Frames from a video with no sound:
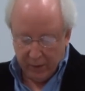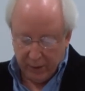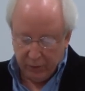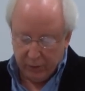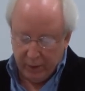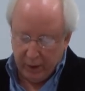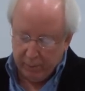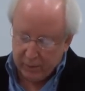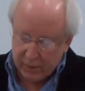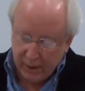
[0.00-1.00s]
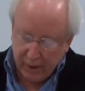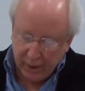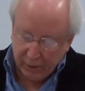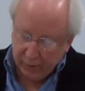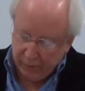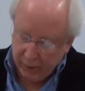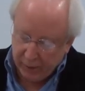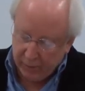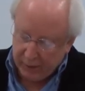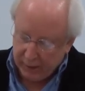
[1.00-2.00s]
their dreams at the foot
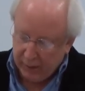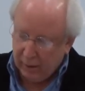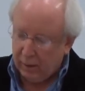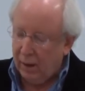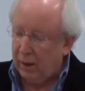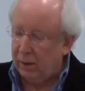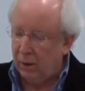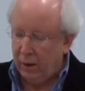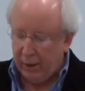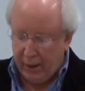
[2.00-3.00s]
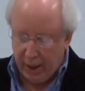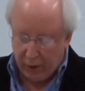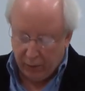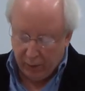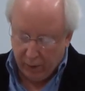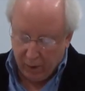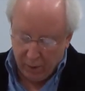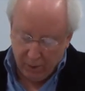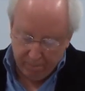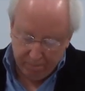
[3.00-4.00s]
of the hill along Cannery Row.